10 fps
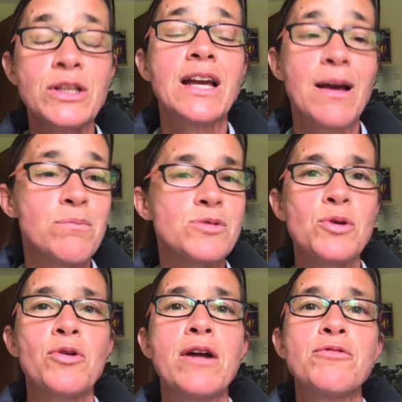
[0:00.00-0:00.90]
am so
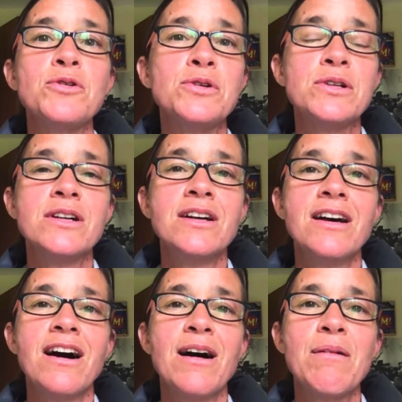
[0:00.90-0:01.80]
grateful
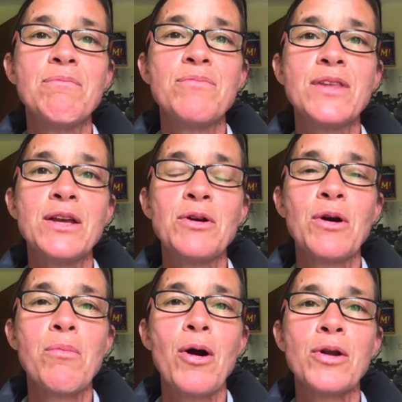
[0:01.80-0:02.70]
that you're
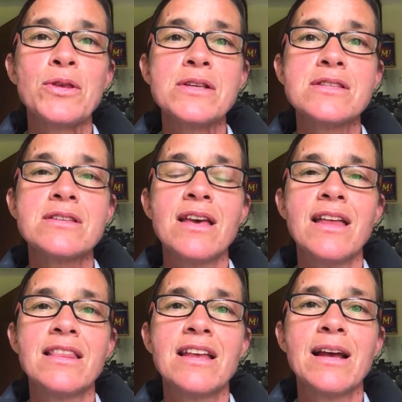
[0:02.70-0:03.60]
a part of this,
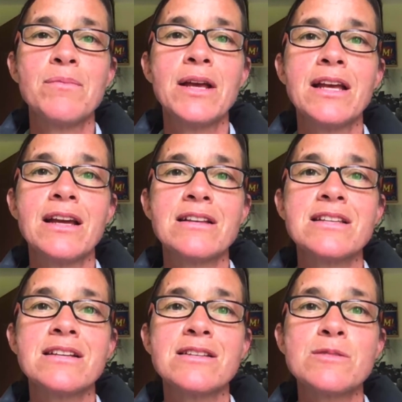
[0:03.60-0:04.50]
and that I'm getting
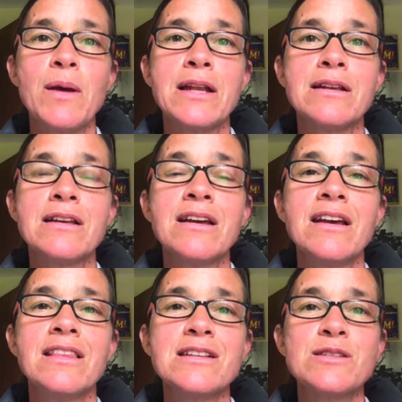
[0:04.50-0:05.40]
to spend
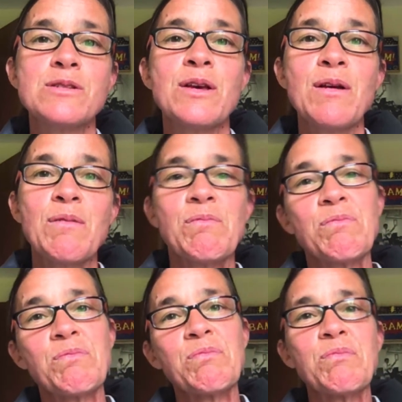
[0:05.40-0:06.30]
this
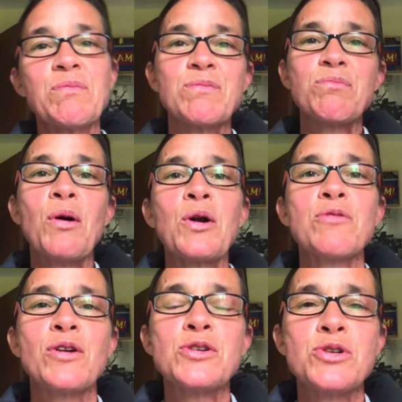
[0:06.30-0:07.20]
part of
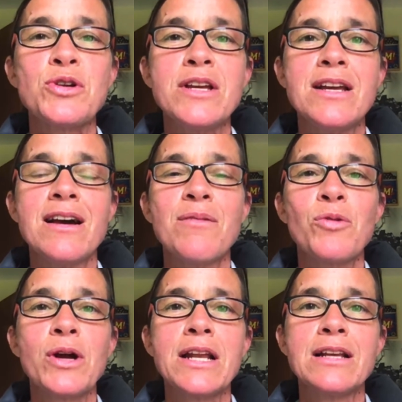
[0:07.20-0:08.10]
our journey,
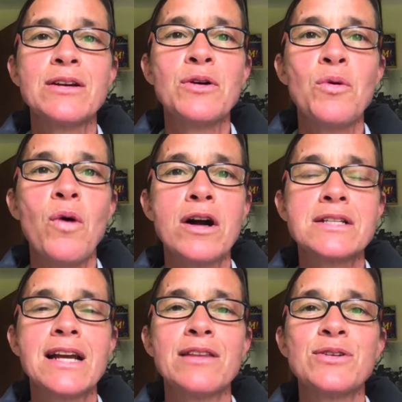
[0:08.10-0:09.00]
we're getting to walk
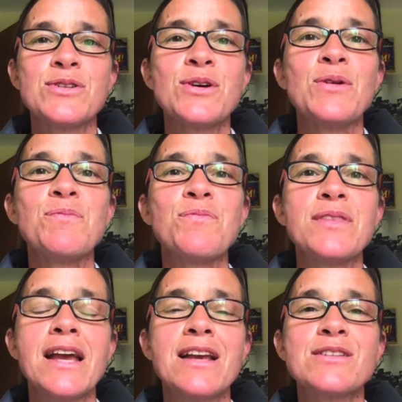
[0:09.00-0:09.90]
together. So
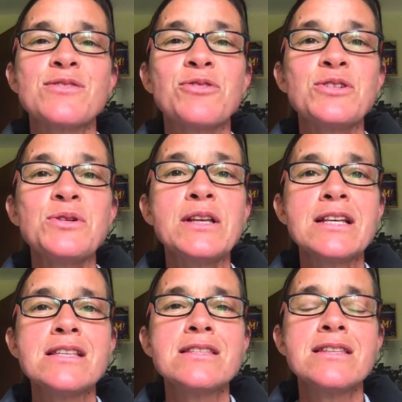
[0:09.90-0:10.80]
thanks for doing
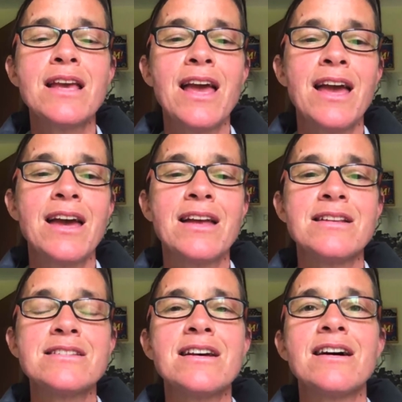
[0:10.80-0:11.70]
this, and